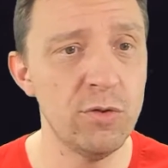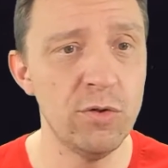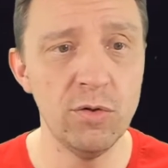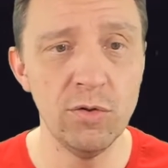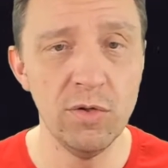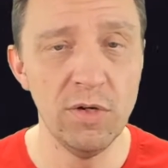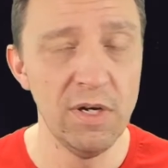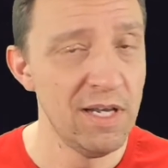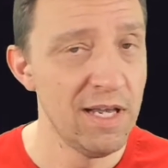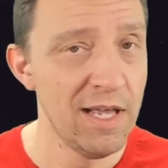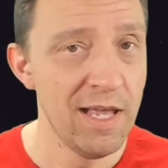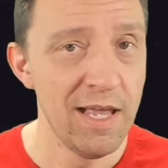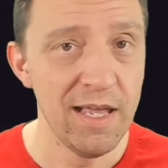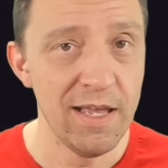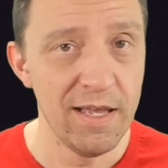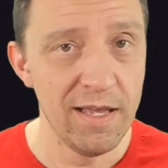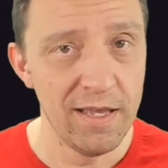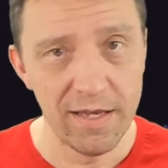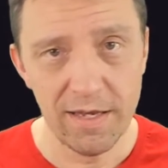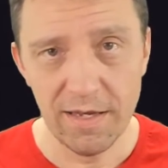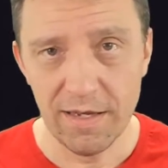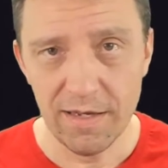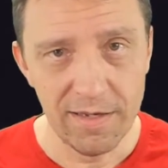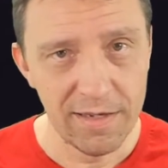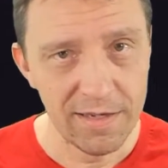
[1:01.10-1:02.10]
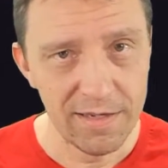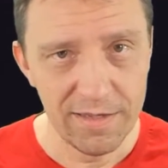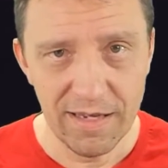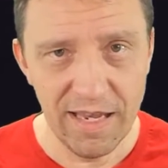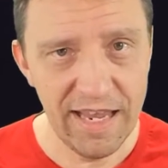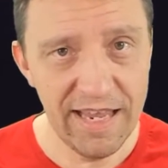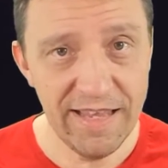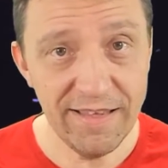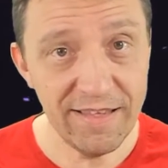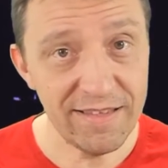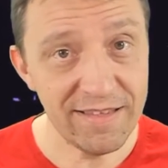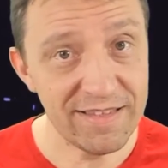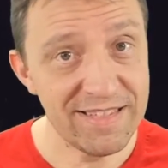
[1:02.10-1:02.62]
to
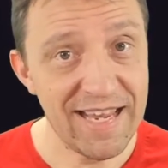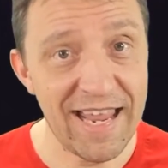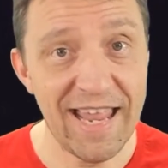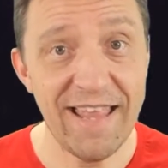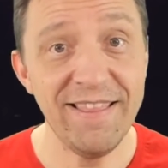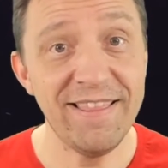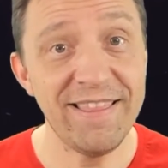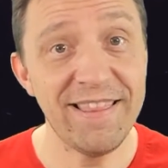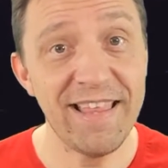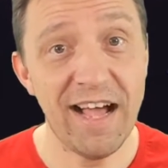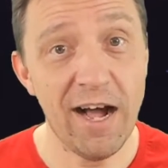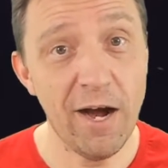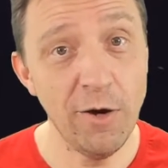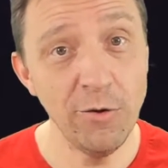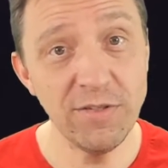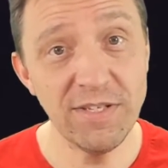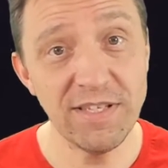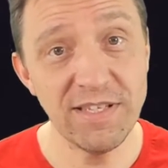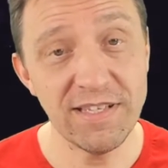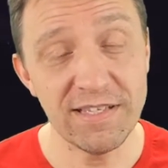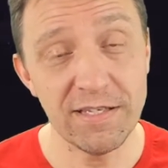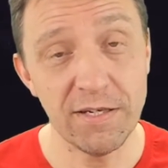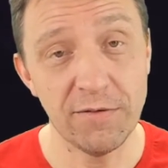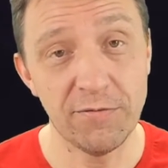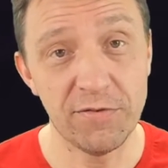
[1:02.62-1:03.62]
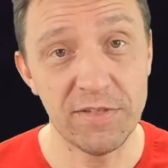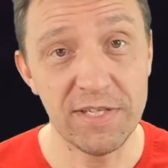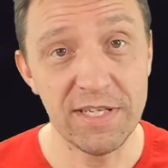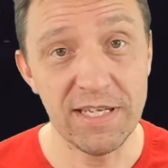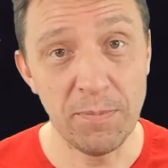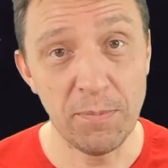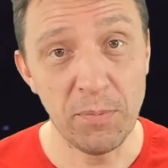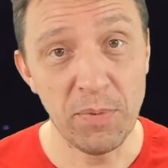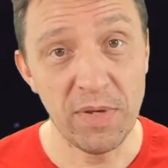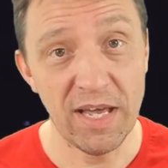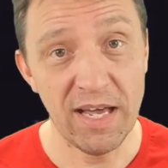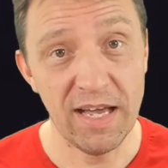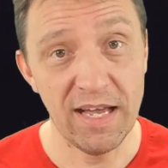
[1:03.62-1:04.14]
in the 10,000s of
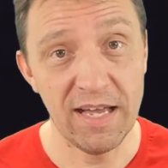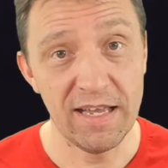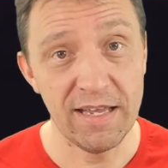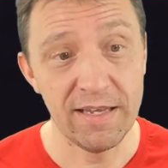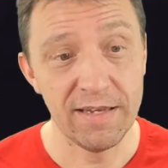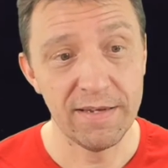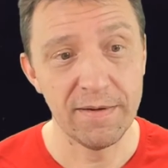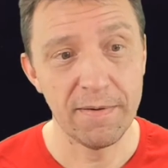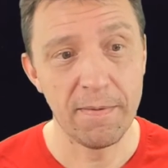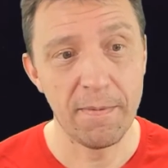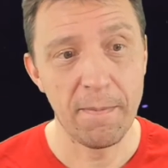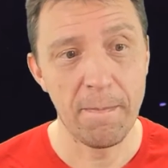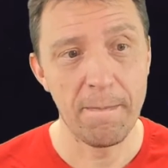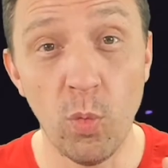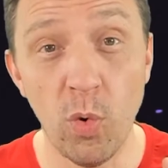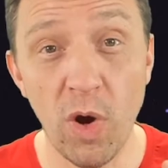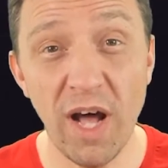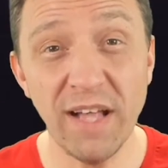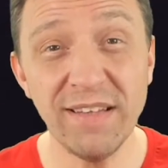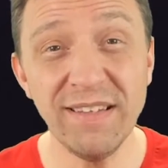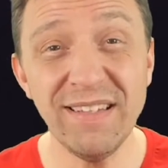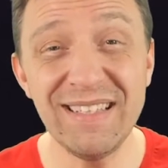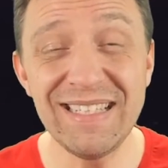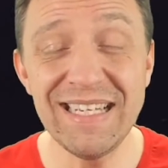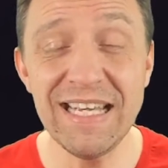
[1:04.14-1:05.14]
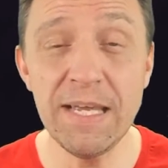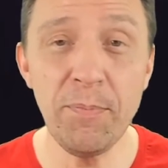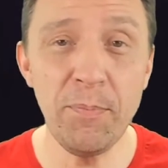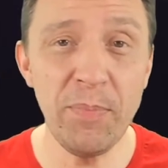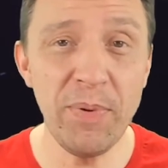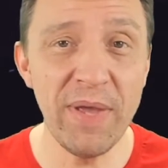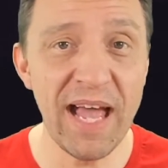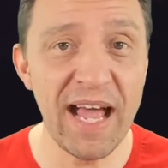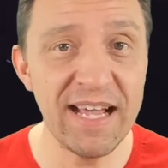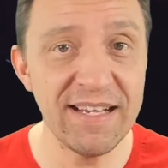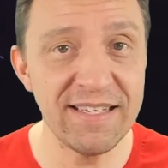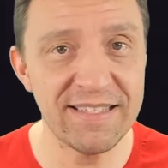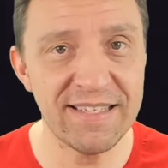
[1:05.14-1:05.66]
DPI. What
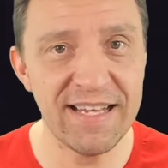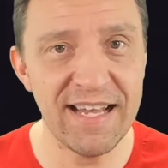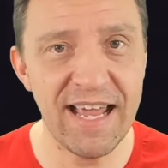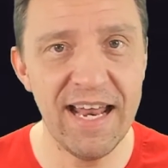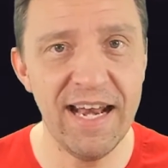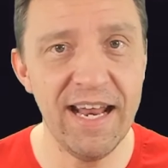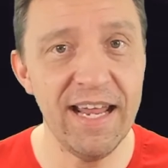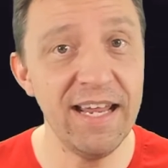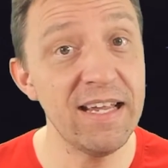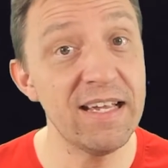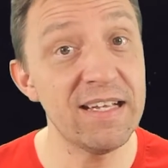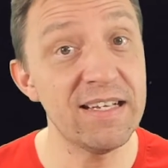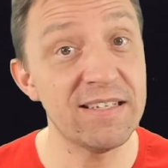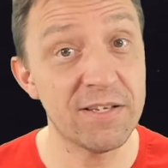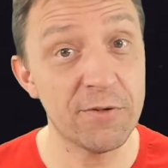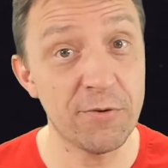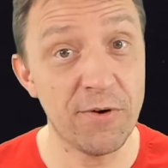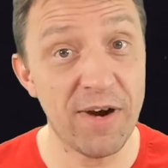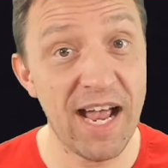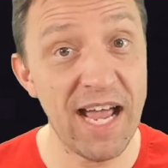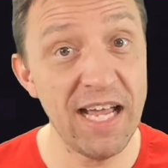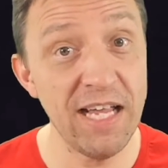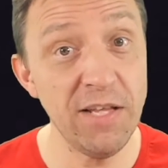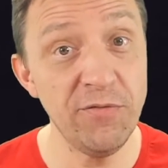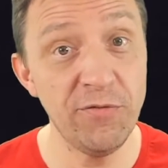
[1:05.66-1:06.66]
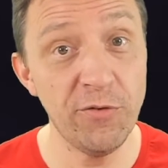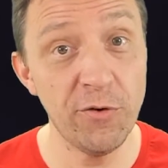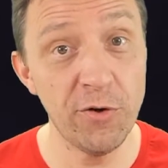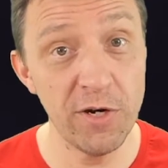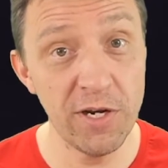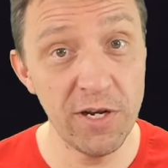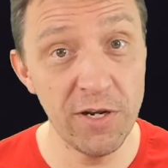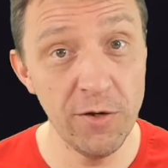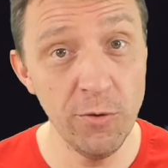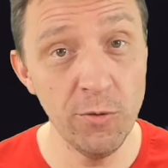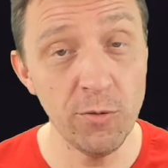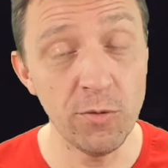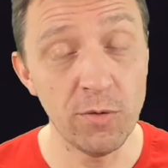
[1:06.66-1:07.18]
DPI setting is right
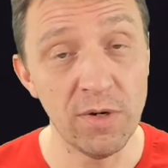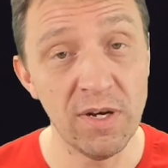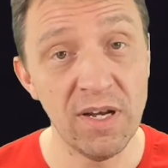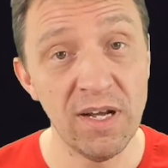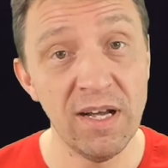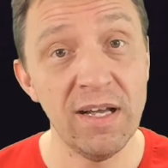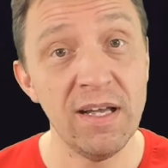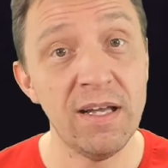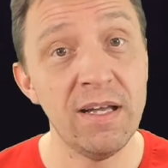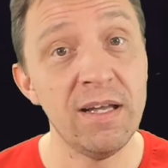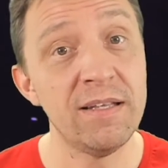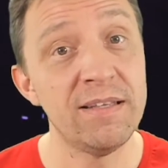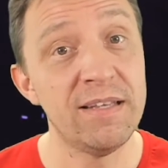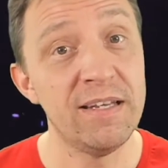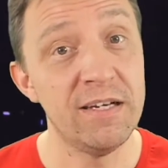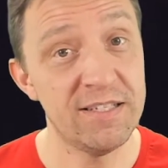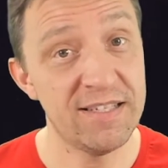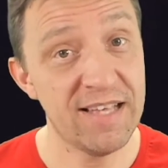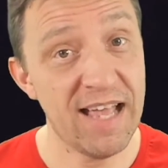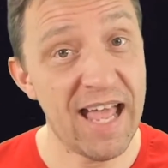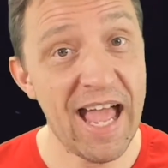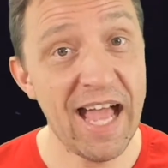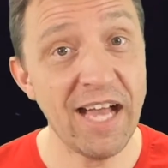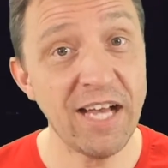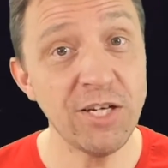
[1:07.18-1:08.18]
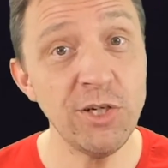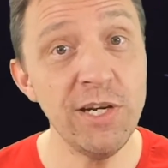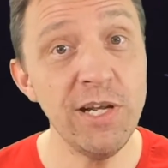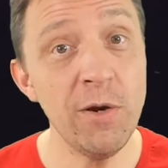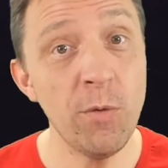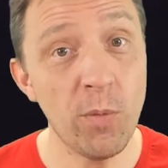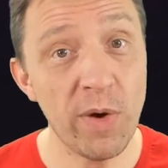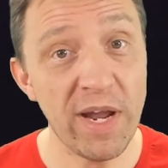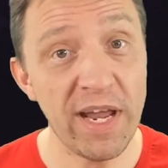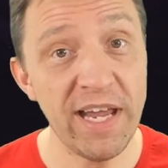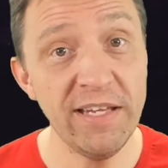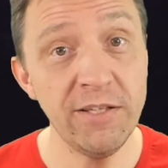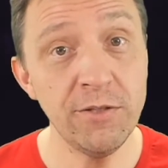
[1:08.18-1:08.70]
for you? There's actually
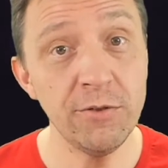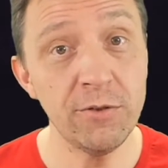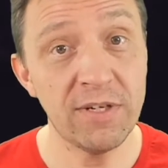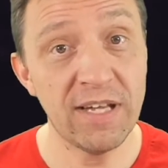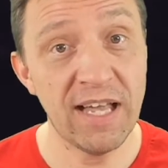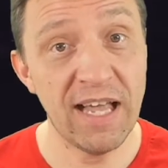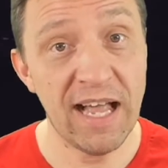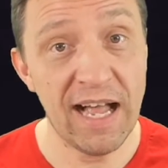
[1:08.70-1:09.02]
a way to